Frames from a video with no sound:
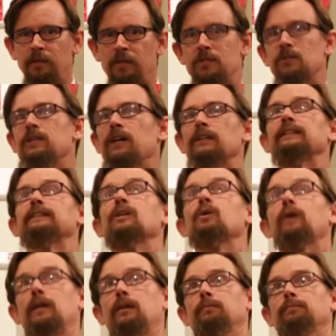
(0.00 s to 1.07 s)
So Socrates says,
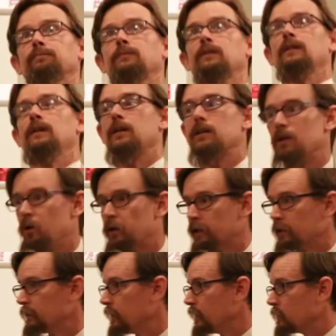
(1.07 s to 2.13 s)
okay.
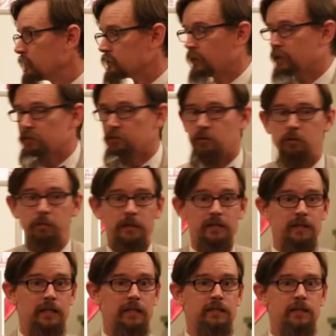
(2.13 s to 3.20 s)
And he looks around the room and he
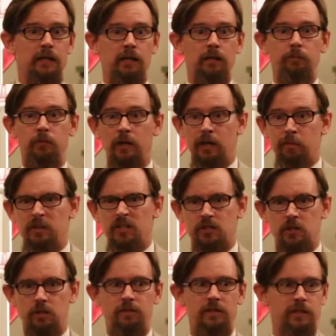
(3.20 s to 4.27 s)
says, you got a bunch of
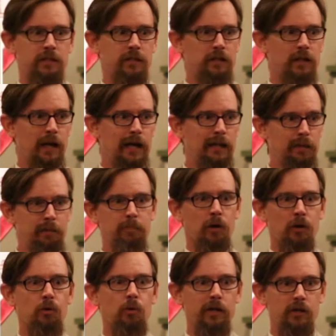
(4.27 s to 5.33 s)
servants here. Let me
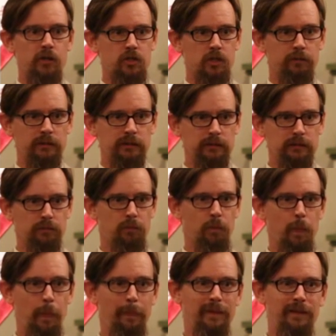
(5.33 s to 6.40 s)
borrow one of your servants.
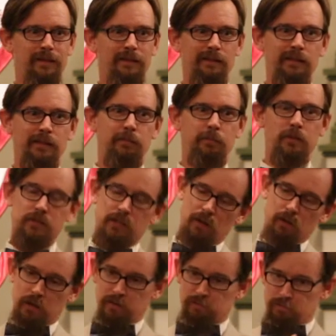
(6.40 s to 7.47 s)
And Meno's like,
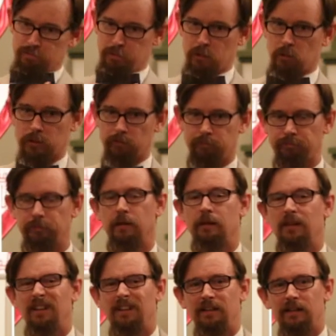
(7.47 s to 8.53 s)
okay, pick one.
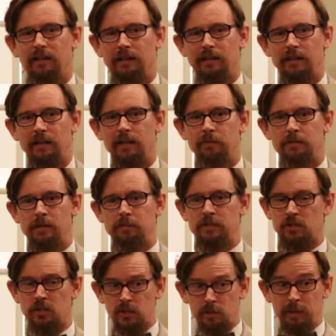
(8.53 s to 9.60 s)
And he comes up and
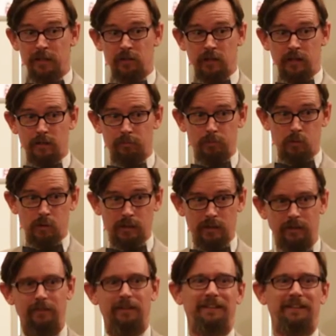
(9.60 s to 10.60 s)
says, do you speak Greek, boy?